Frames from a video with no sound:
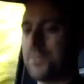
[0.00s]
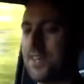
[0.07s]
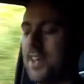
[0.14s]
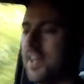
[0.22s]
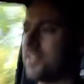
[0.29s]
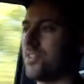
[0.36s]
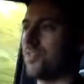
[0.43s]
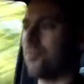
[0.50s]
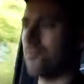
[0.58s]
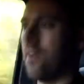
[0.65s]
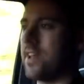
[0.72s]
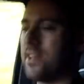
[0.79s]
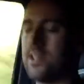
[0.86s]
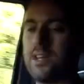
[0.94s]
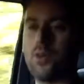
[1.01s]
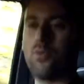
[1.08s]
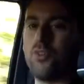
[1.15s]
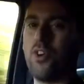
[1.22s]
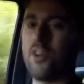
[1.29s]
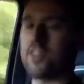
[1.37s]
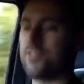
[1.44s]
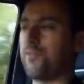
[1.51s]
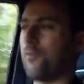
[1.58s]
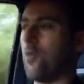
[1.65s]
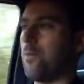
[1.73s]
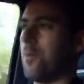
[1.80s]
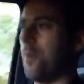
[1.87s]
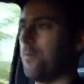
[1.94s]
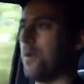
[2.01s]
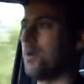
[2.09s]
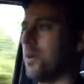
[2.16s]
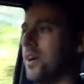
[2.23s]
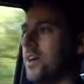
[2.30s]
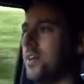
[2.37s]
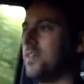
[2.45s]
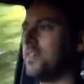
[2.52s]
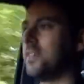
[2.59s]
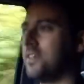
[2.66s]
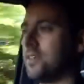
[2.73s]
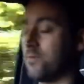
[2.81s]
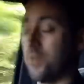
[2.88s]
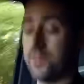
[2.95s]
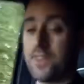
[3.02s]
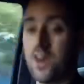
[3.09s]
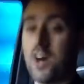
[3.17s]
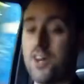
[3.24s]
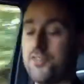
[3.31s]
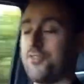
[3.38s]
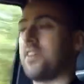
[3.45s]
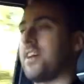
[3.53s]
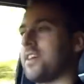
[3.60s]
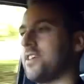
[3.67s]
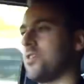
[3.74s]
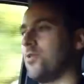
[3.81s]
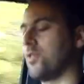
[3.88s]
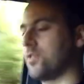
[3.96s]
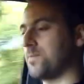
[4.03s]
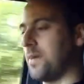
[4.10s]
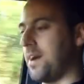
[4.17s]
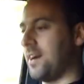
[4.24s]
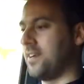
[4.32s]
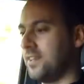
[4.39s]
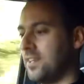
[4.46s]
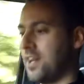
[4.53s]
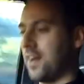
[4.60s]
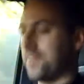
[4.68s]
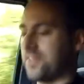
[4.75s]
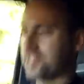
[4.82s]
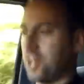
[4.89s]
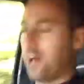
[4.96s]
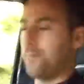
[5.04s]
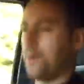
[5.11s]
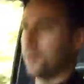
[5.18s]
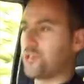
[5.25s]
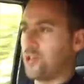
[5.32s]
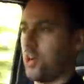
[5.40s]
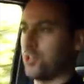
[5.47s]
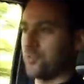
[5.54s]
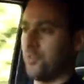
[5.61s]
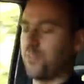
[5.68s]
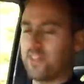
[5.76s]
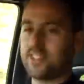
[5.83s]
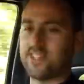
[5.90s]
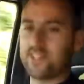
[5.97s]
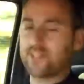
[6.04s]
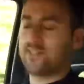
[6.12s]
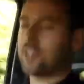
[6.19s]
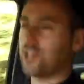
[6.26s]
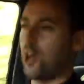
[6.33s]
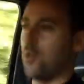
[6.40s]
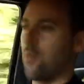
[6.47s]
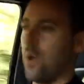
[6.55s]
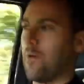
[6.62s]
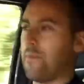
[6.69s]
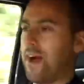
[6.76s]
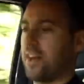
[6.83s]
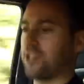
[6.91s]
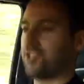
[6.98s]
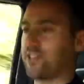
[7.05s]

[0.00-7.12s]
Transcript: It's a great little nice 4-pot motor with 180 horsepower, and the turbocharger on this is so well matched